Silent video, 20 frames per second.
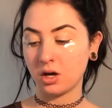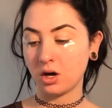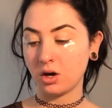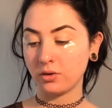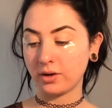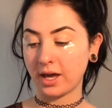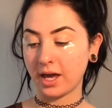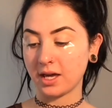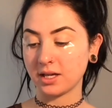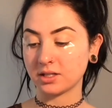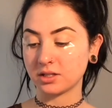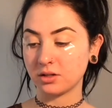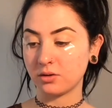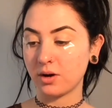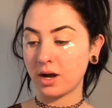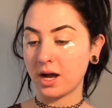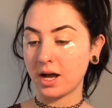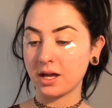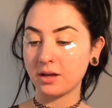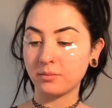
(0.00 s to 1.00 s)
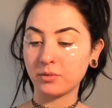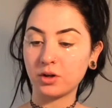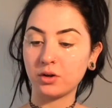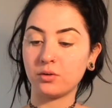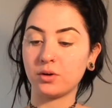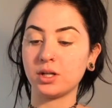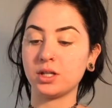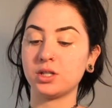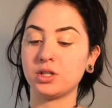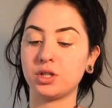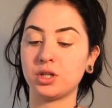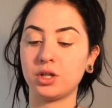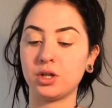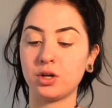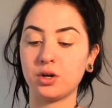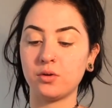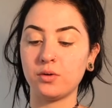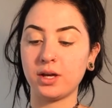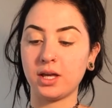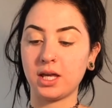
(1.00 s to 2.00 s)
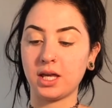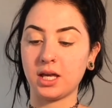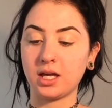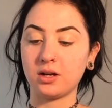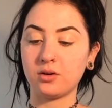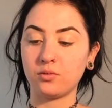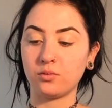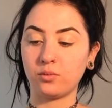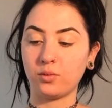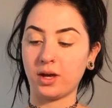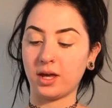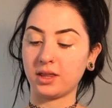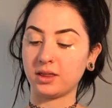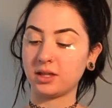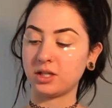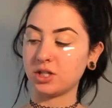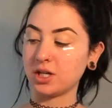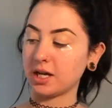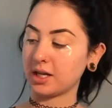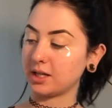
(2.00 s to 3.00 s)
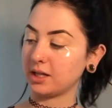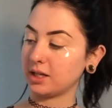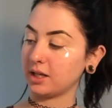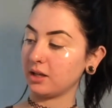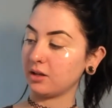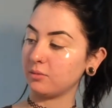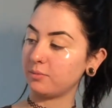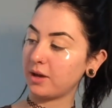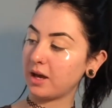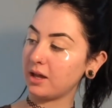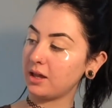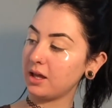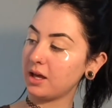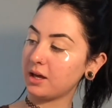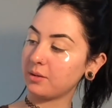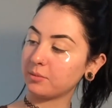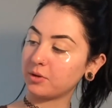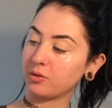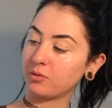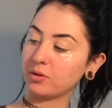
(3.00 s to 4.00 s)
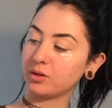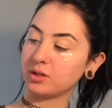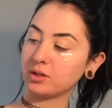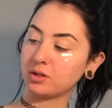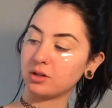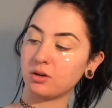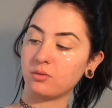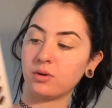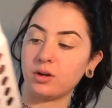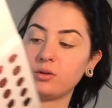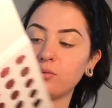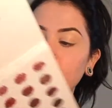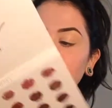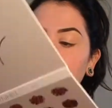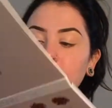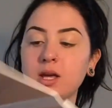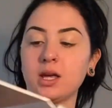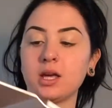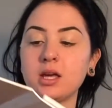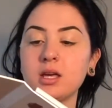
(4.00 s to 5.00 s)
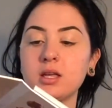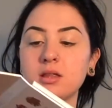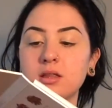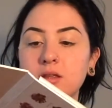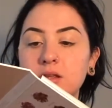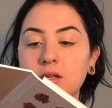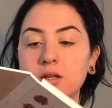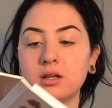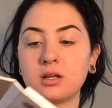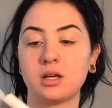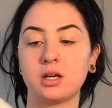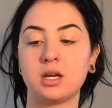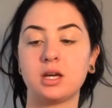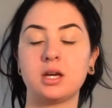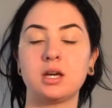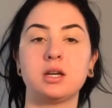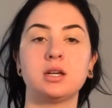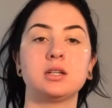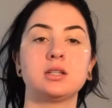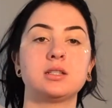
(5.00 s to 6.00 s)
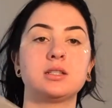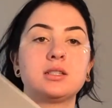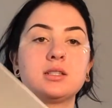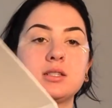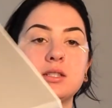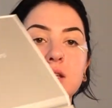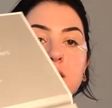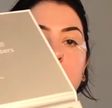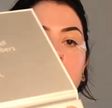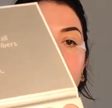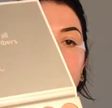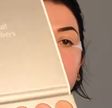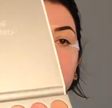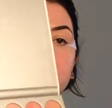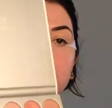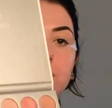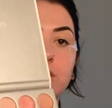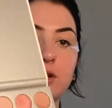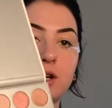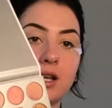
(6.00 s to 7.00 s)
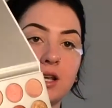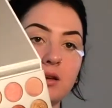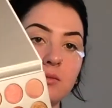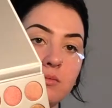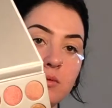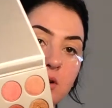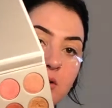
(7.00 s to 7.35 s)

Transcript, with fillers: Okay, so I'm going to go in with Jaclyn Hill palette. I'm going to go in with Silk Cream,